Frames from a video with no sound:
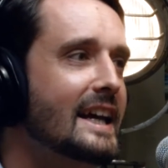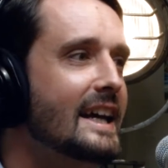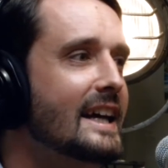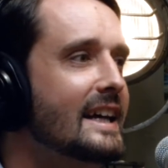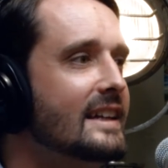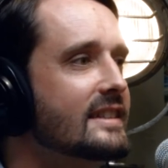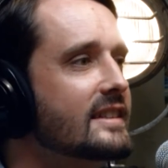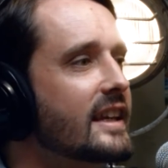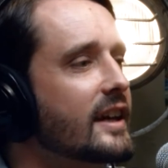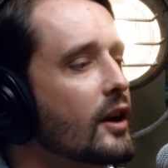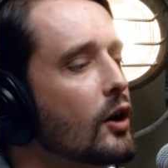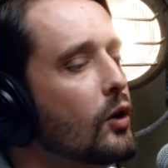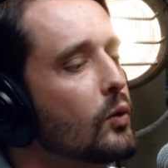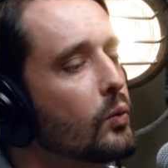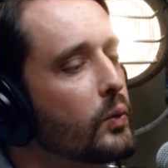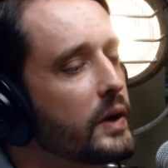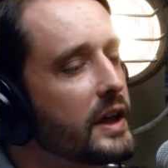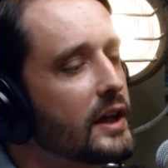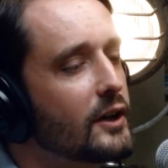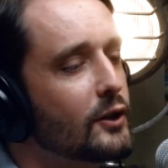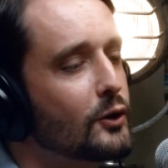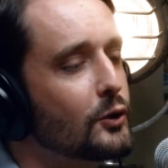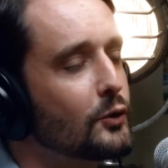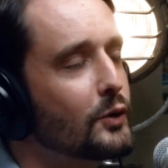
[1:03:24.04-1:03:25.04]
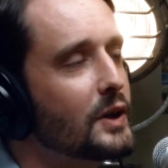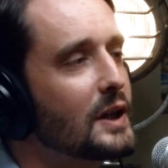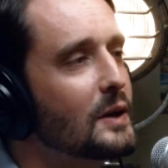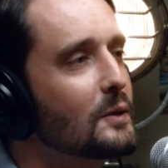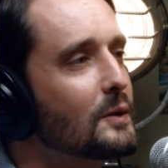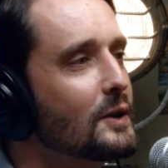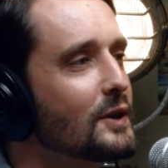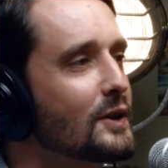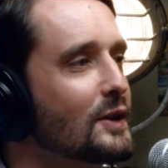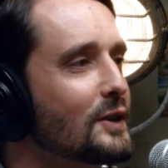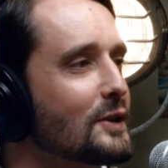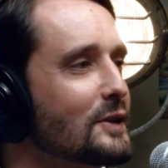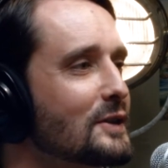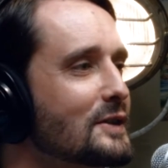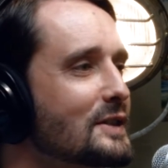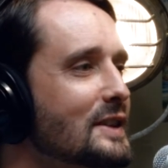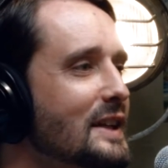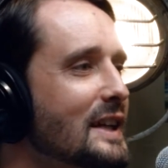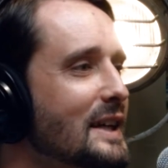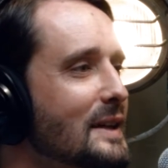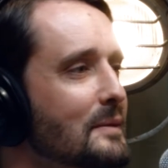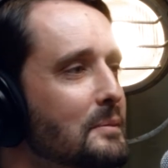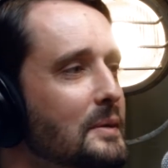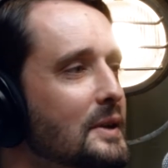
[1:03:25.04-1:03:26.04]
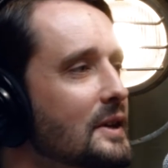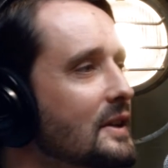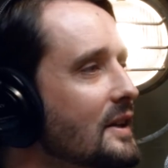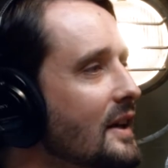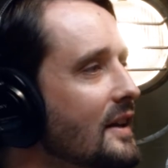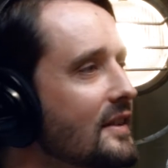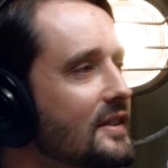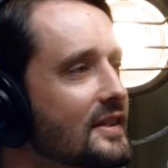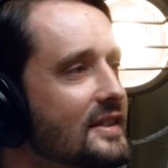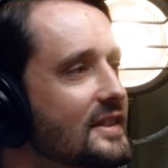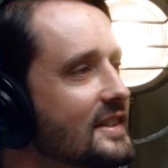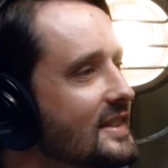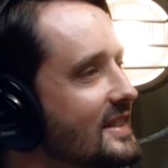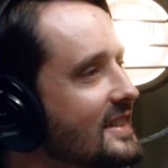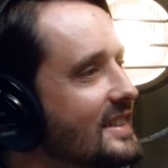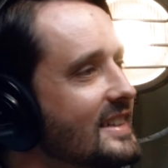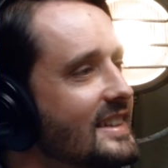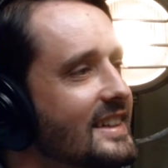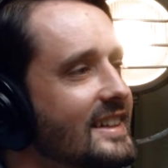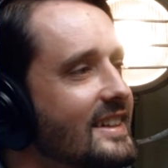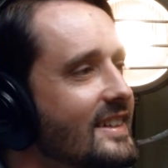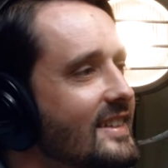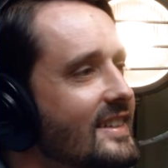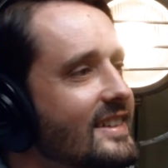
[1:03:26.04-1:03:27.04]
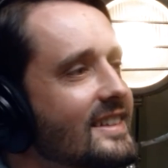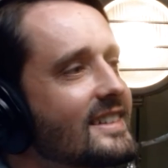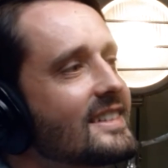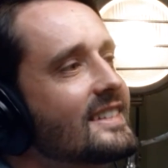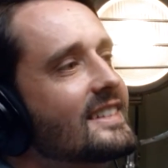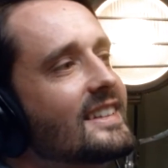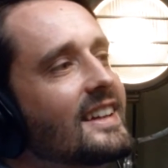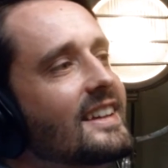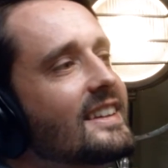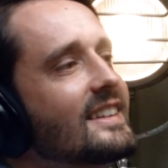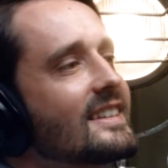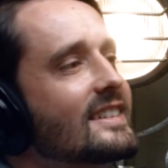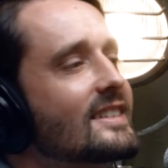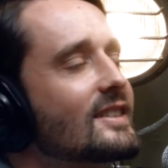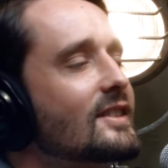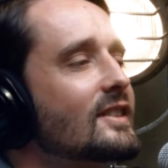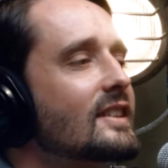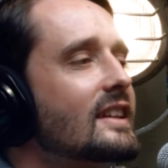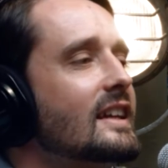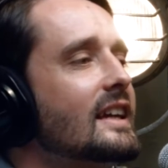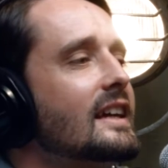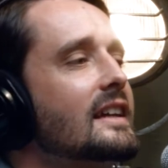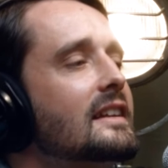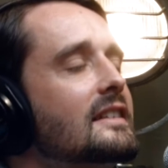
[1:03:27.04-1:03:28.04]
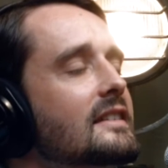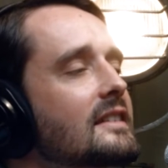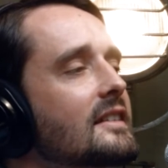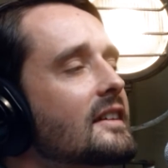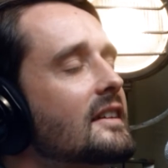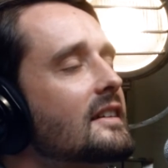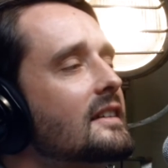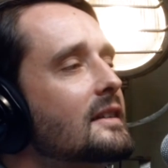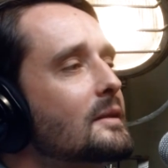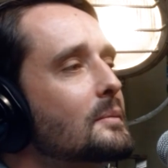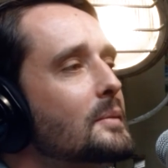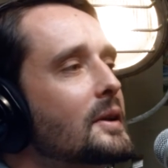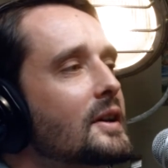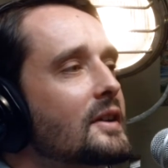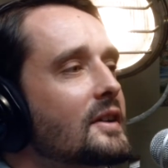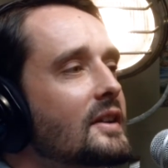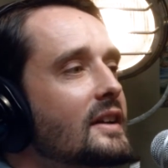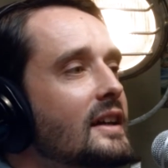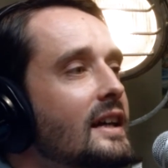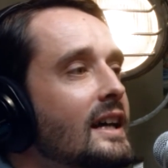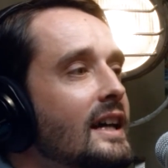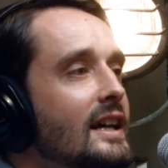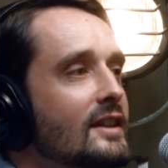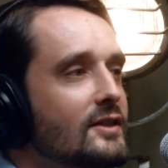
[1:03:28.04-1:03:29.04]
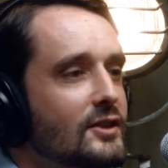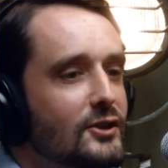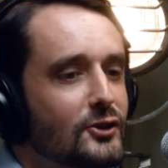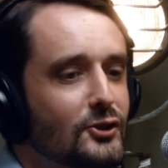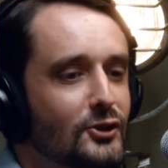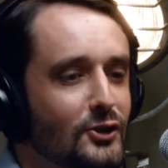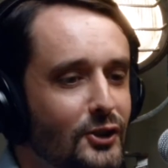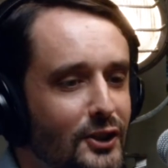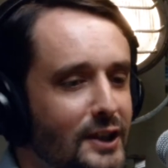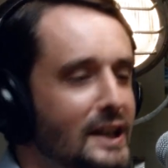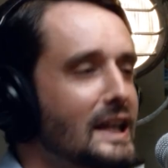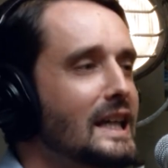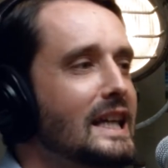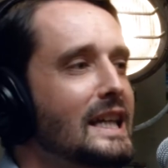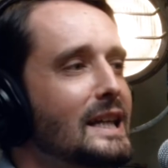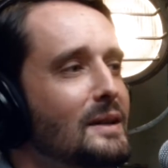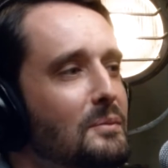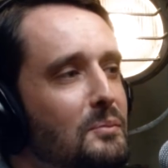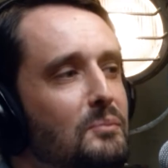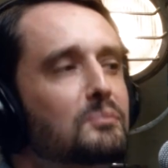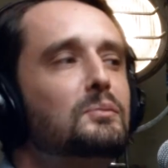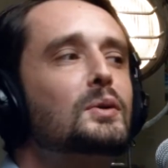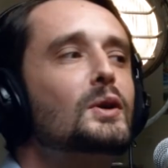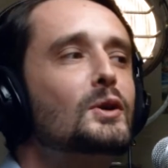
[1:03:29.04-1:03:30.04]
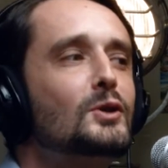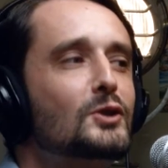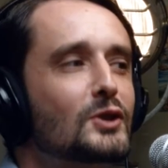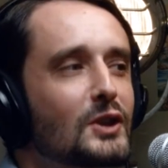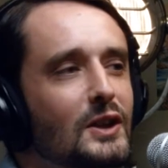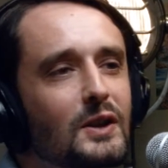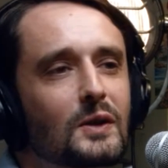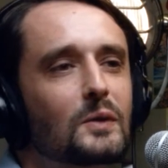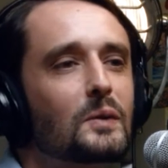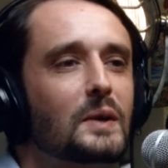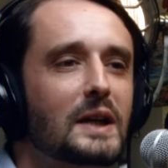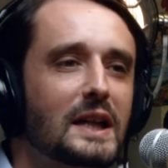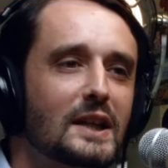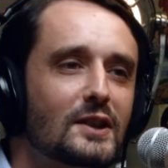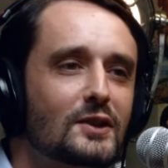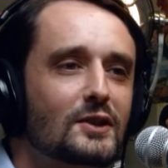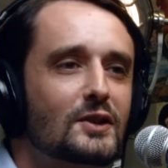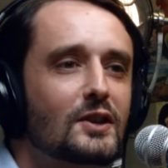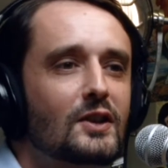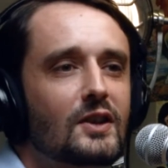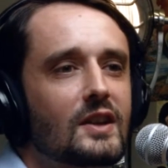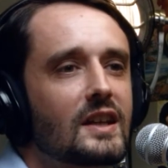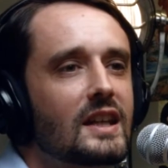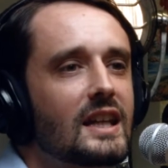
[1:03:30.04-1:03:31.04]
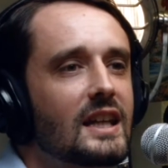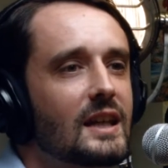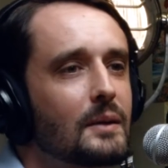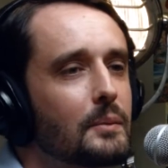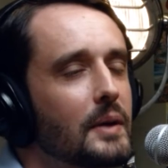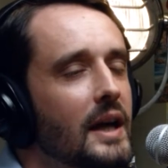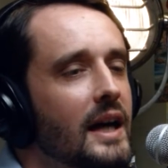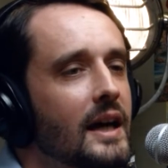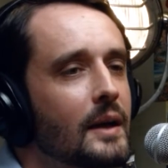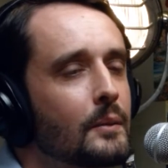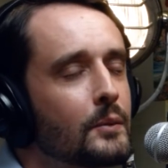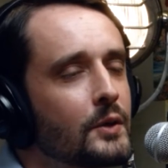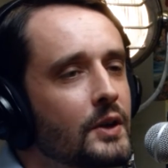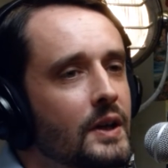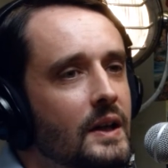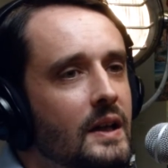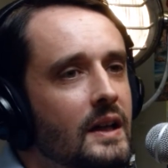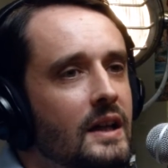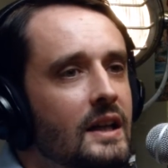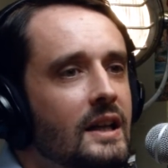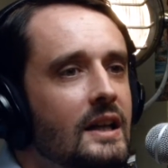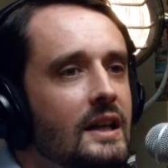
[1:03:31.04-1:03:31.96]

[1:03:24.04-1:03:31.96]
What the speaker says: It's like, oh, we agree with you. It's like, but nothing's going to get done about it. So just got to keep pushing away. Just got to keep hammering.